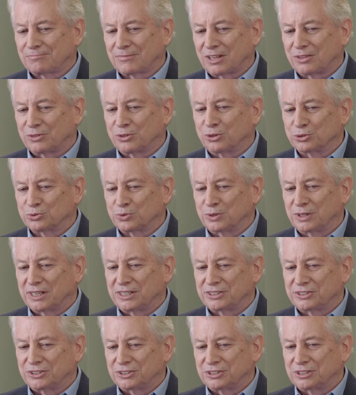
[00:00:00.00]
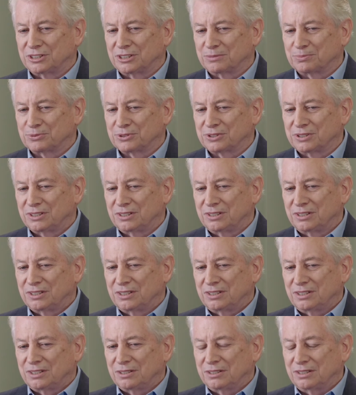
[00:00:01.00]
those relationships
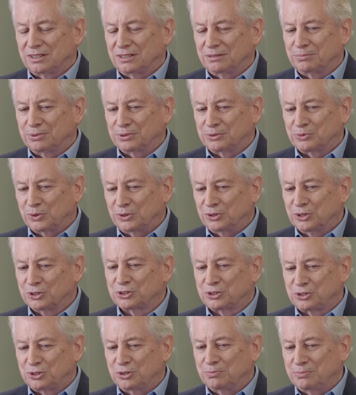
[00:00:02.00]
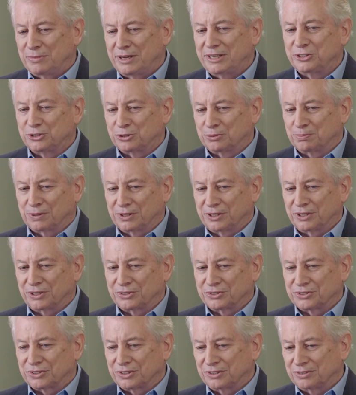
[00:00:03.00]
between those two major
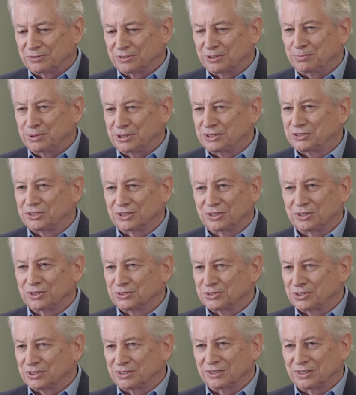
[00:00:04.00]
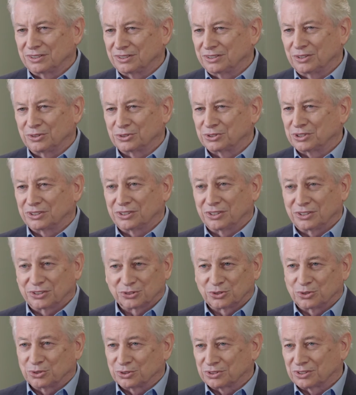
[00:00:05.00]
players, the BCOs and the ocean
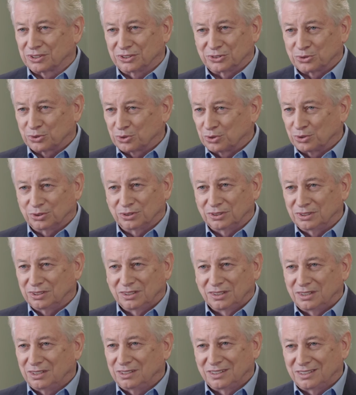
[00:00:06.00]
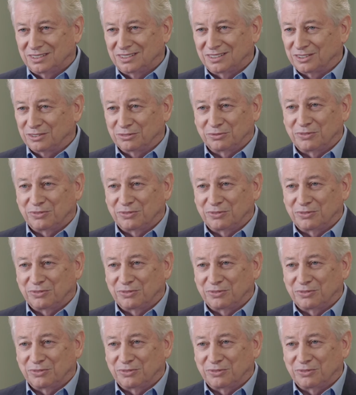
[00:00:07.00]
carriers, of course, control the